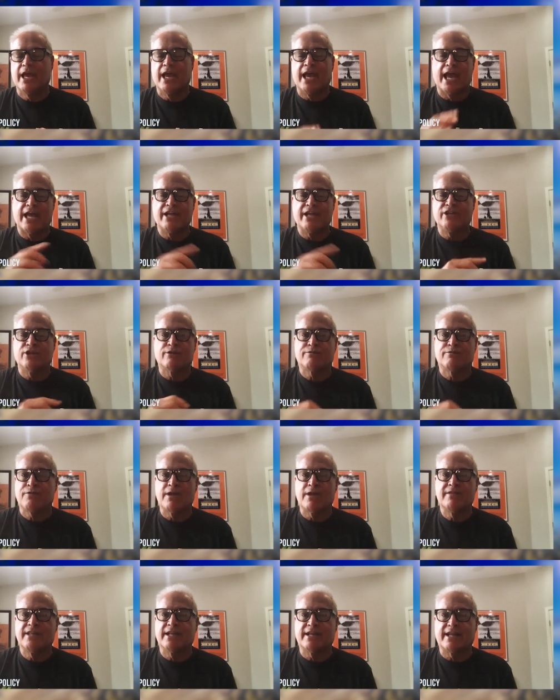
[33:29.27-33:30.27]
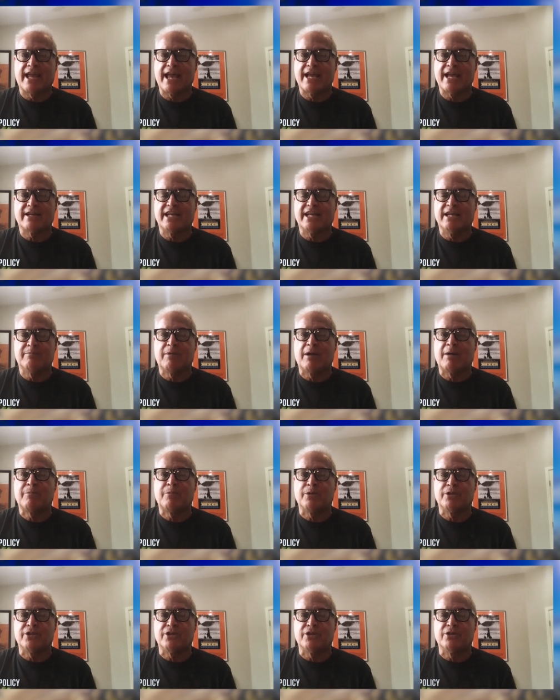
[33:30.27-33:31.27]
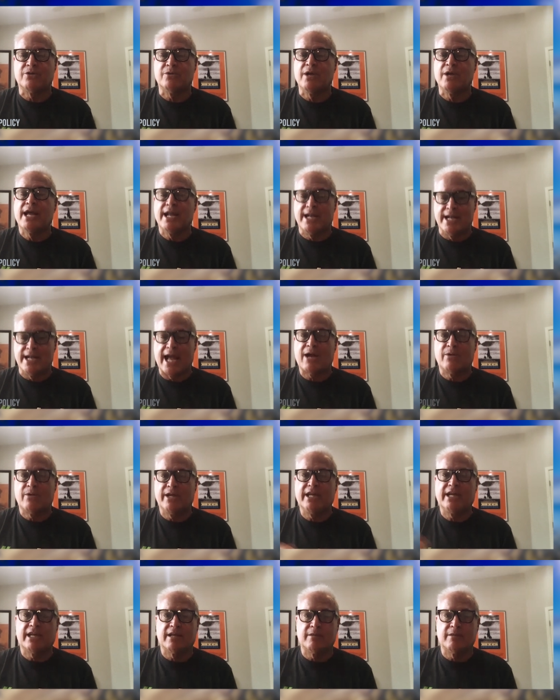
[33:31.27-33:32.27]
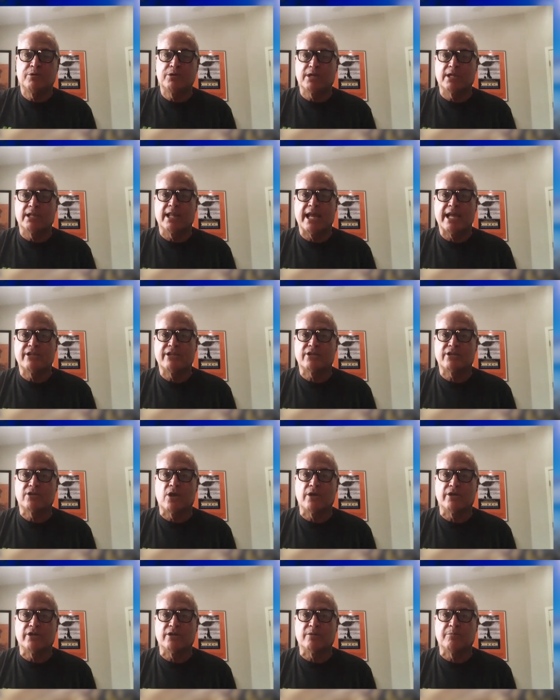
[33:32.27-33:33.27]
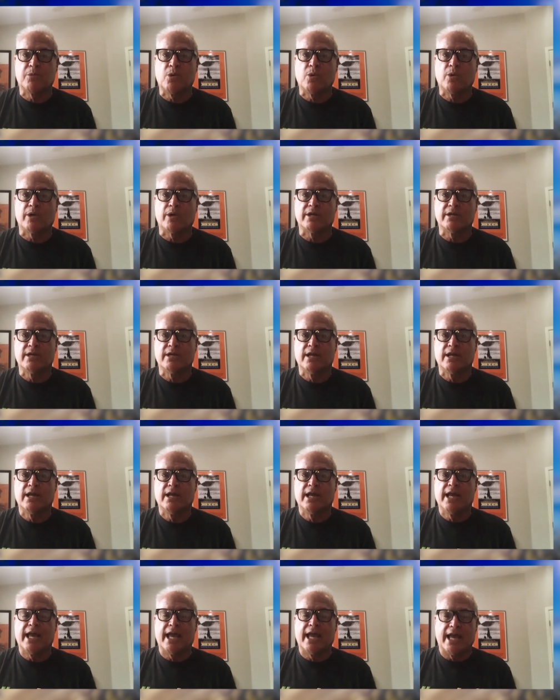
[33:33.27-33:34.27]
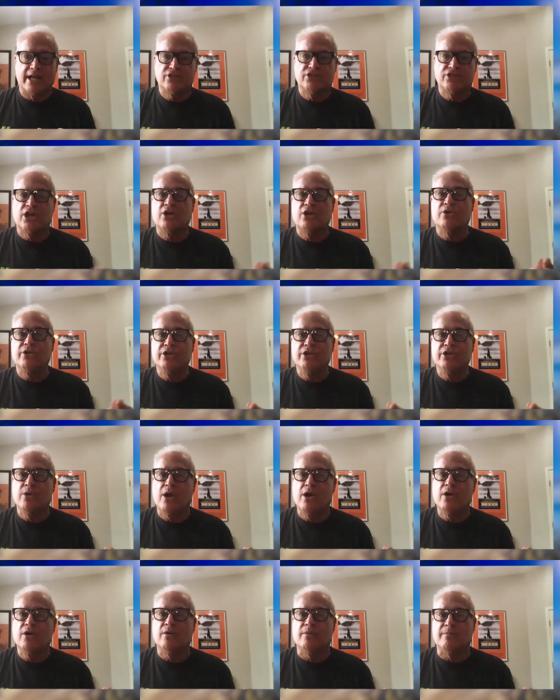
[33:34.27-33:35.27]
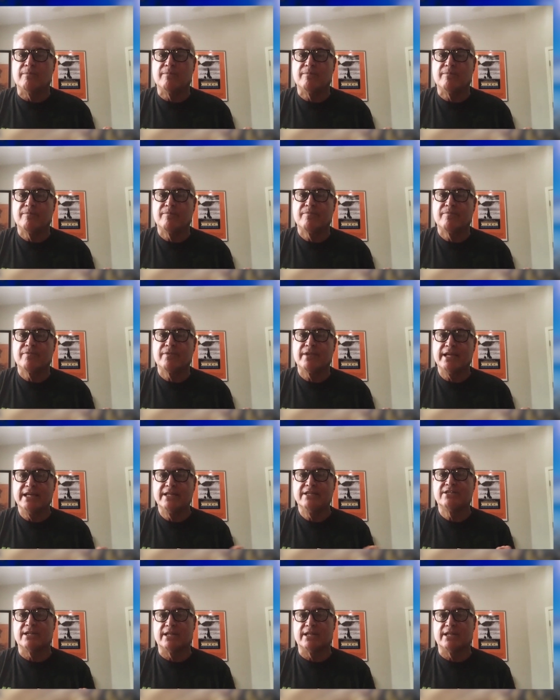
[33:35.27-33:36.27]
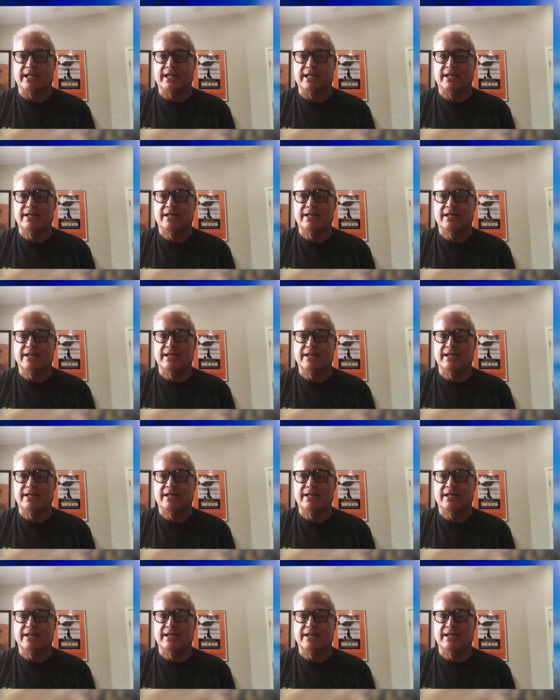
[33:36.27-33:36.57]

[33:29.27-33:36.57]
and your friend that can't keep up with you, now he can put a lanyard on your board and tow you home easily.